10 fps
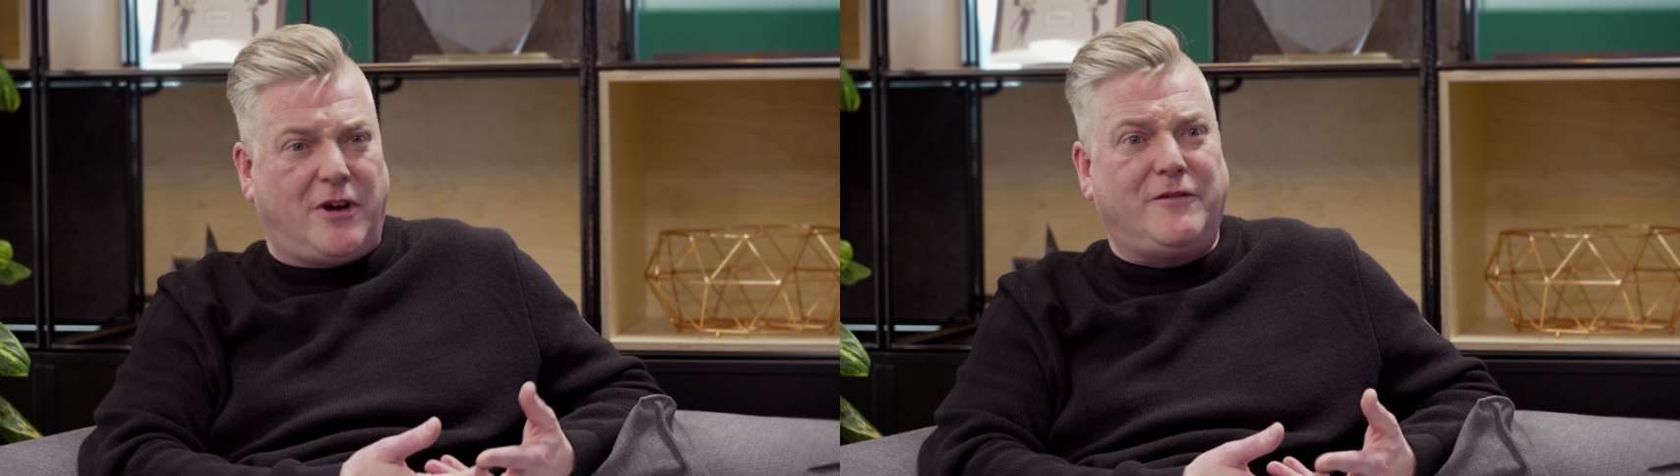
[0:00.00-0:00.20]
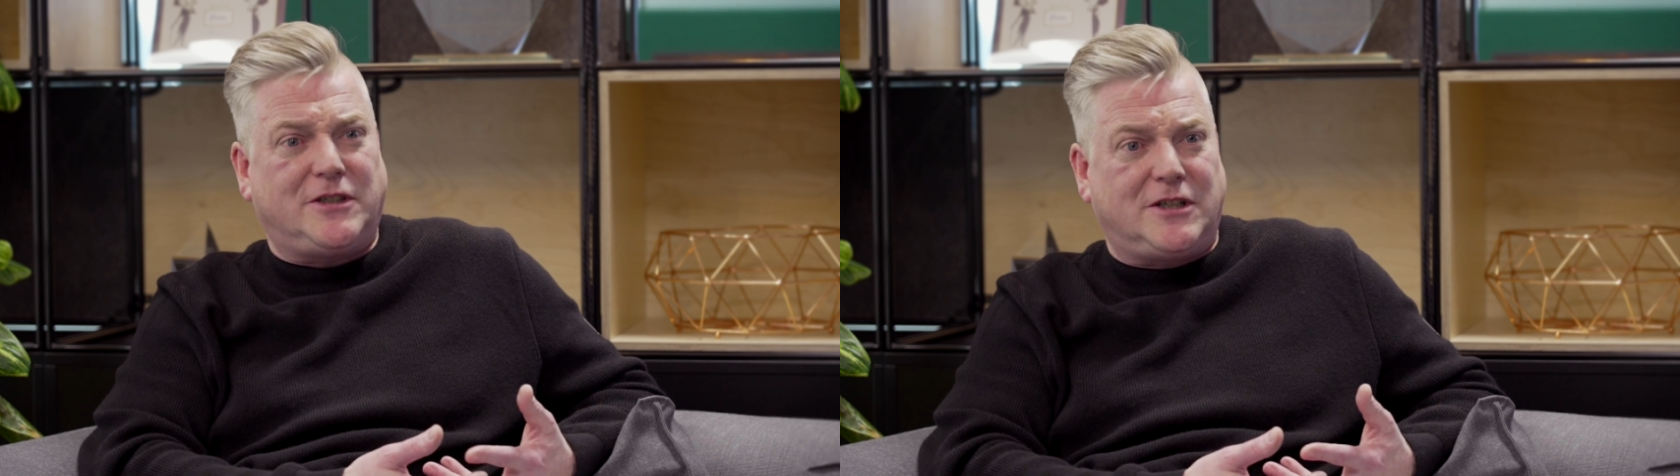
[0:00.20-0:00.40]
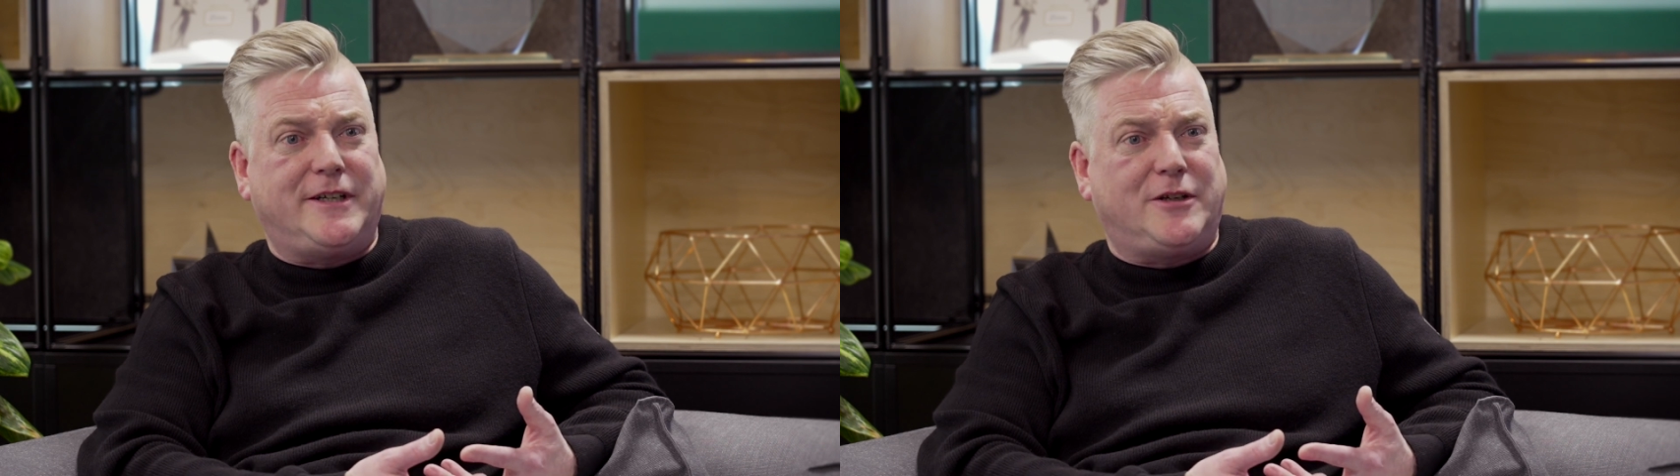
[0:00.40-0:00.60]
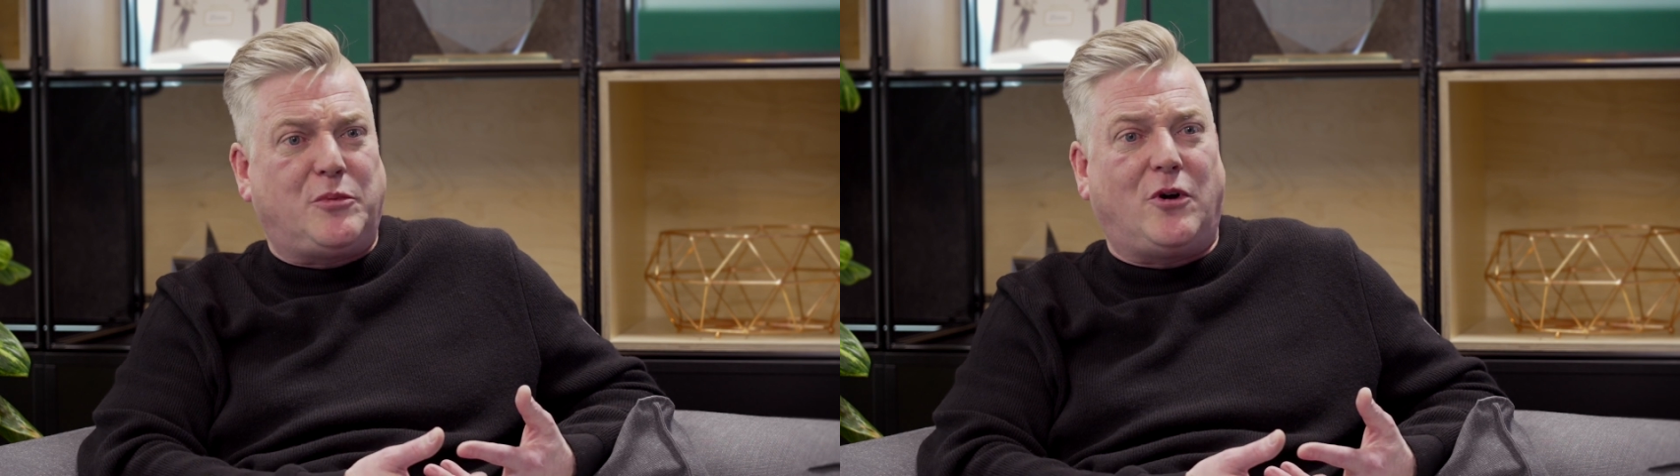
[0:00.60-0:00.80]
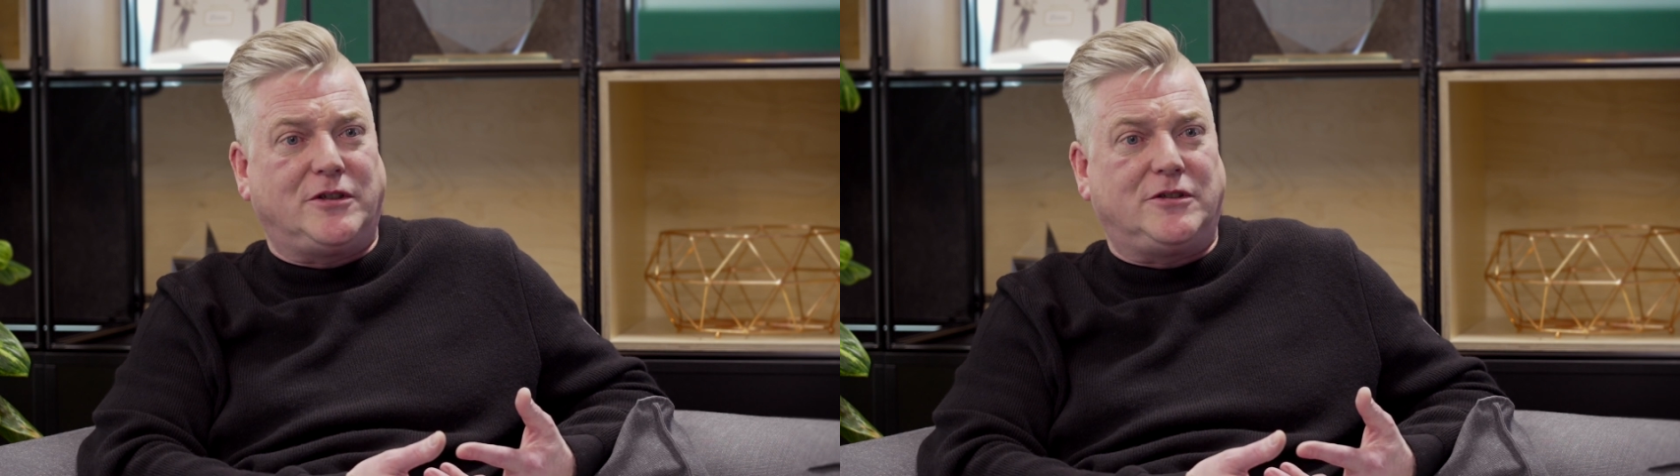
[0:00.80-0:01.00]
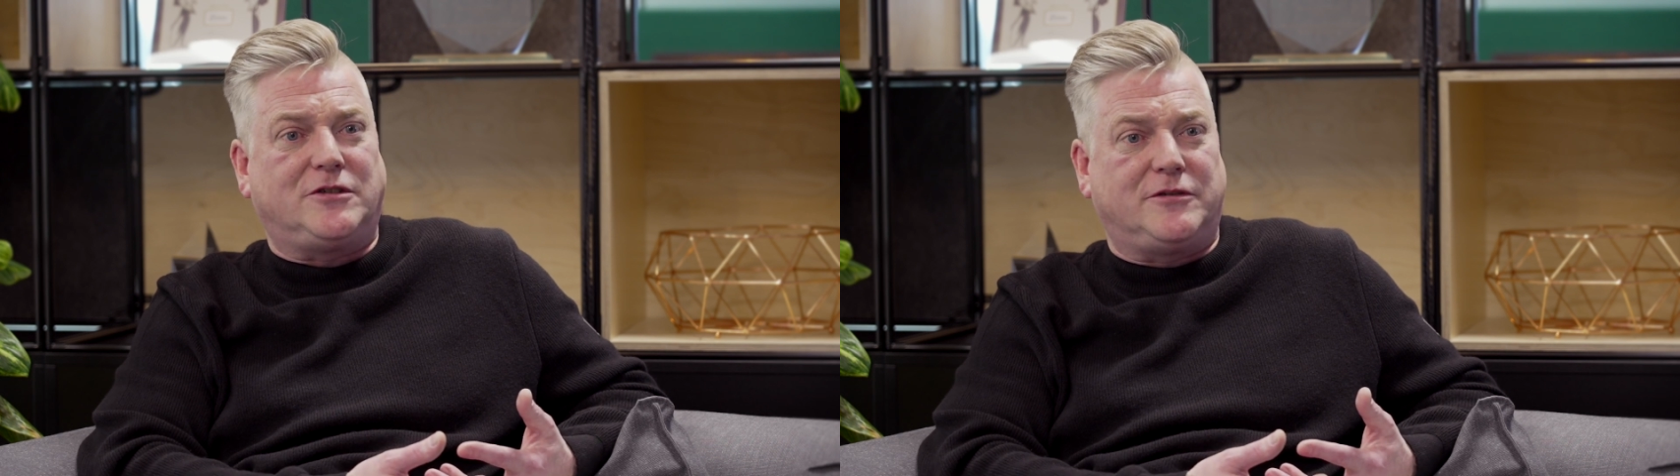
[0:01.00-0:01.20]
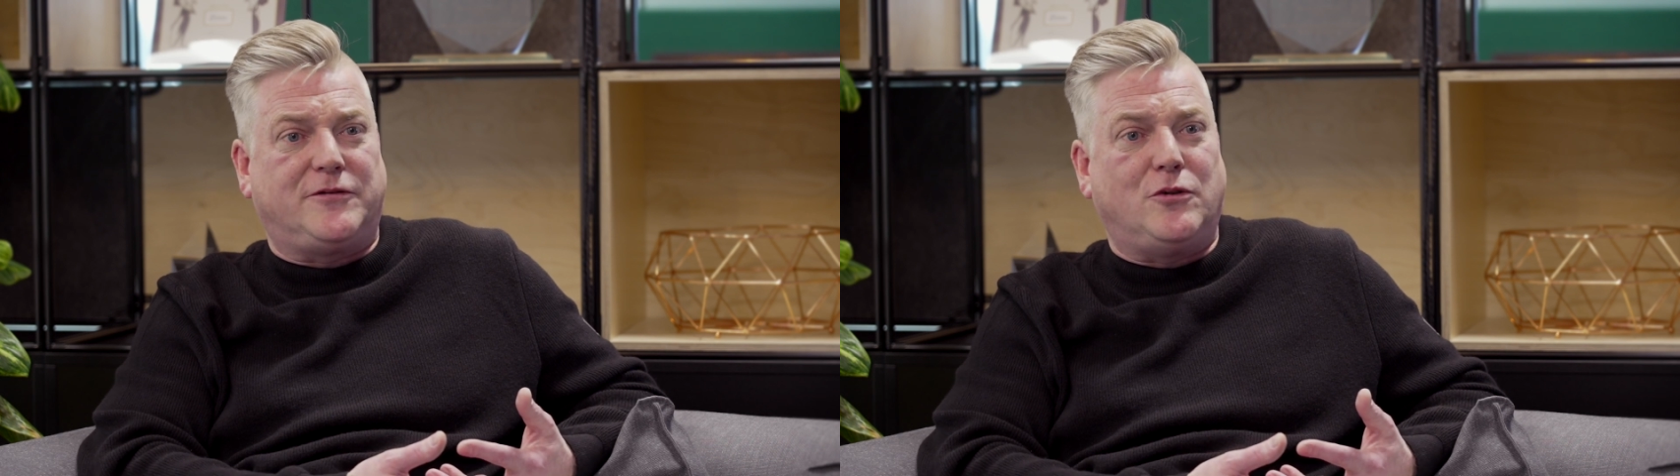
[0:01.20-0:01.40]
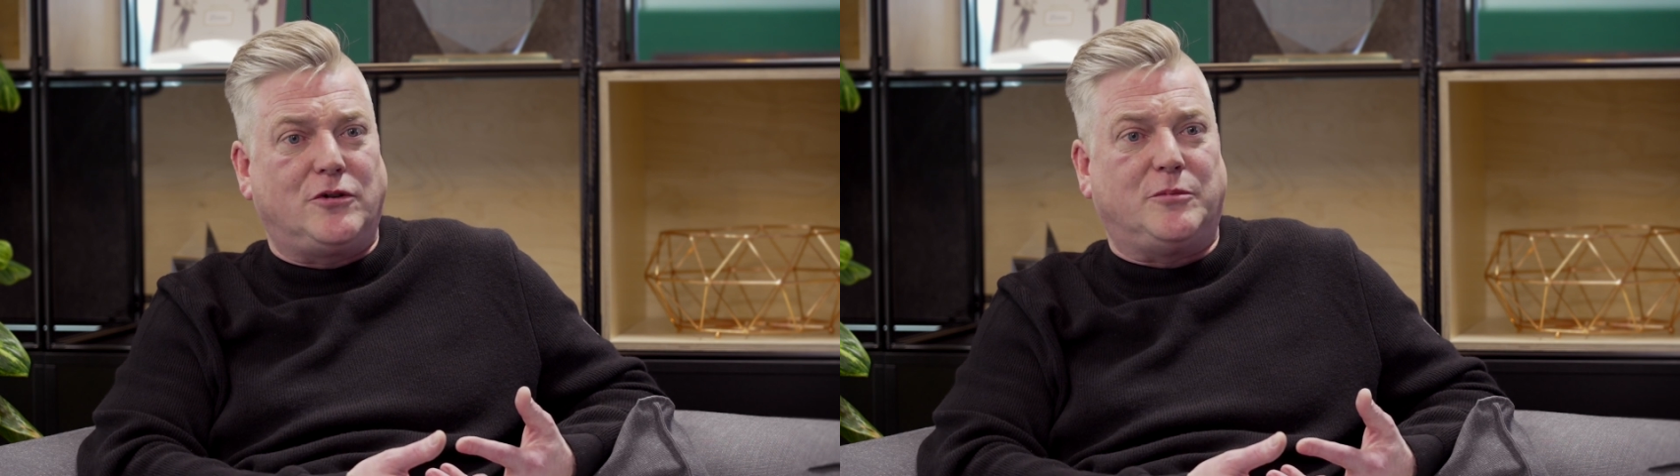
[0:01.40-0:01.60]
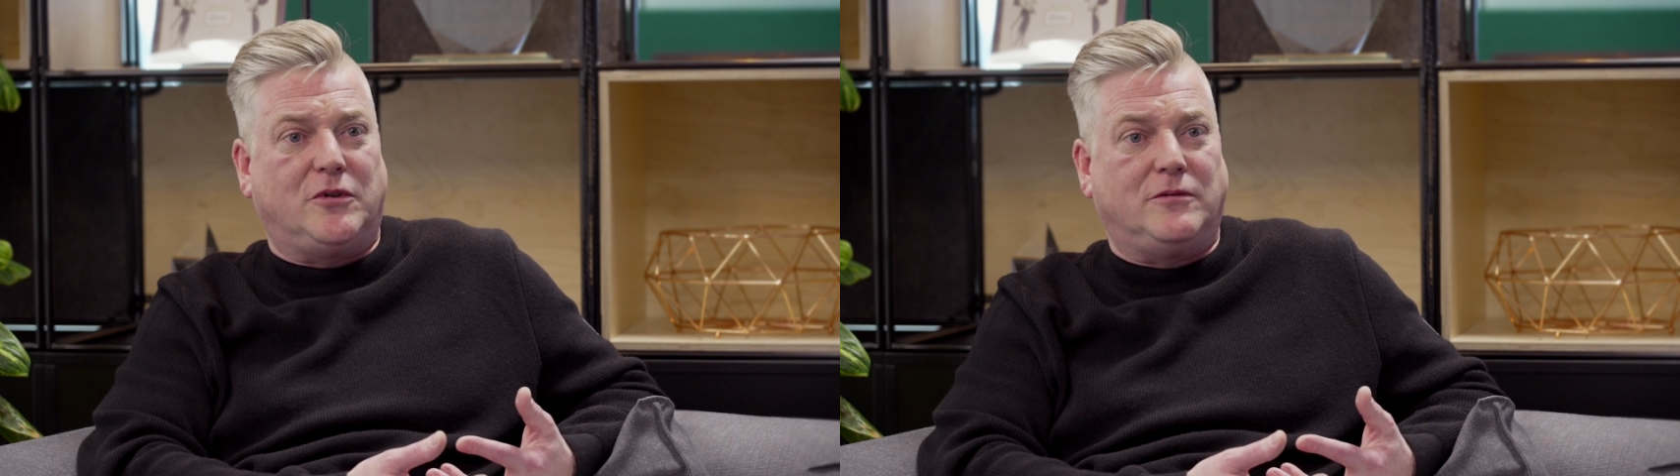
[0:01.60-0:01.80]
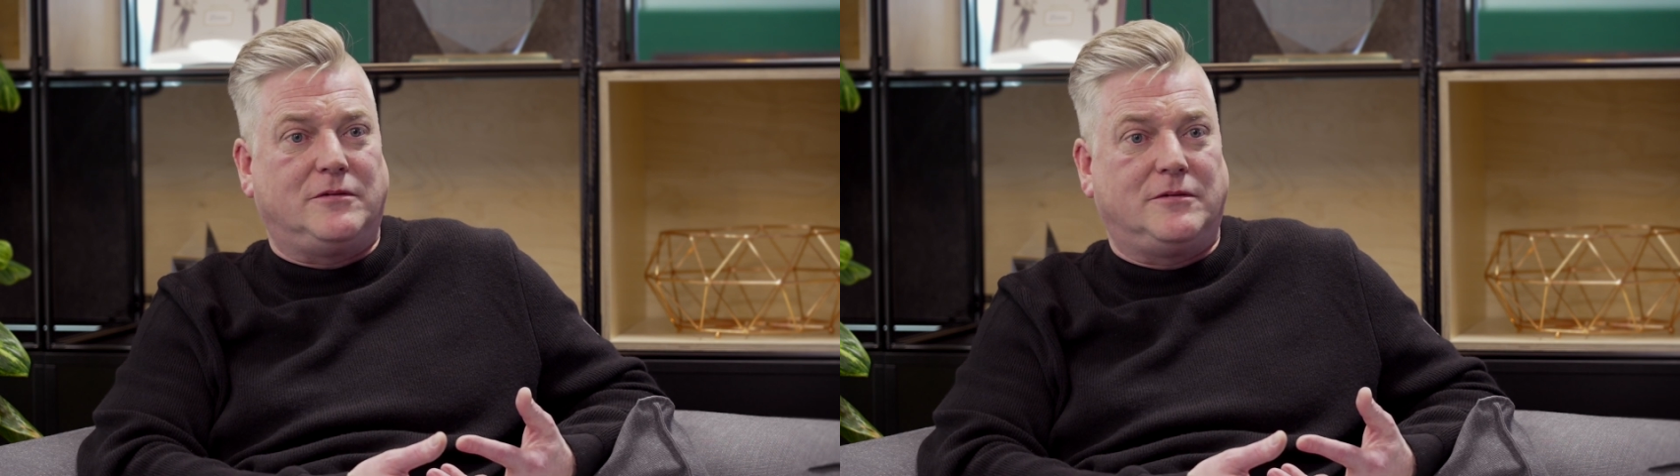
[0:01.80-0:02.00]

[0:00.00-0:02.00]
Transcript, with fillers: but obviously at a price that's affordable